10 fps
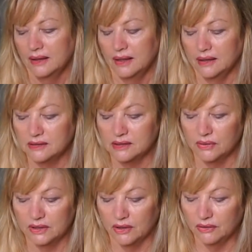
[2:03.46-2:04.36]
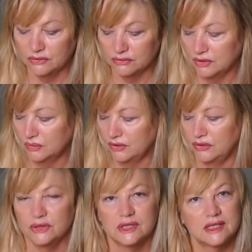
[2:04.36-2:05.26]
And so I go through with
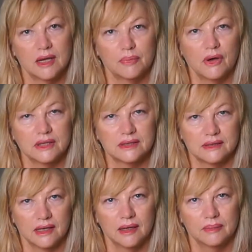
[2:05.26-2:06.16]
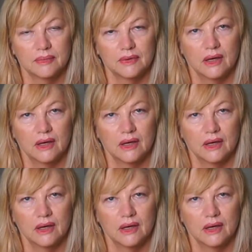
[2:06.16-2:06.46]
you step by step